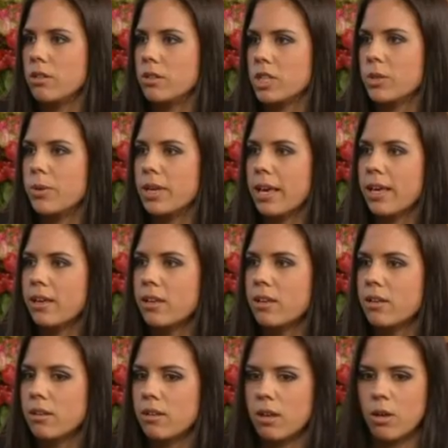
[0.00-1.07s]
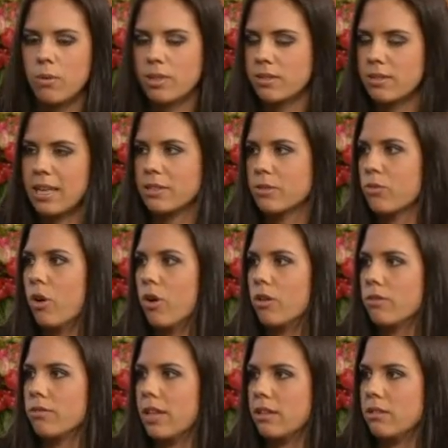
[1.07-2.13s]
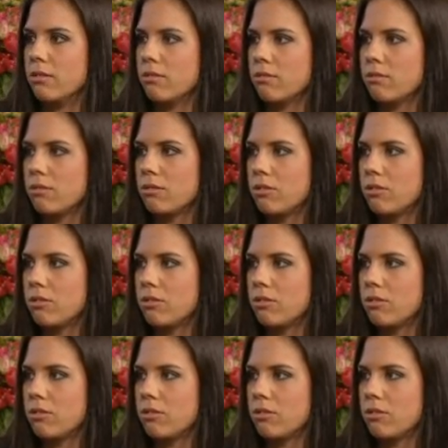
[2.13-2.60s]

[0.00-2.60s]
who's doing it, that's wrong, then...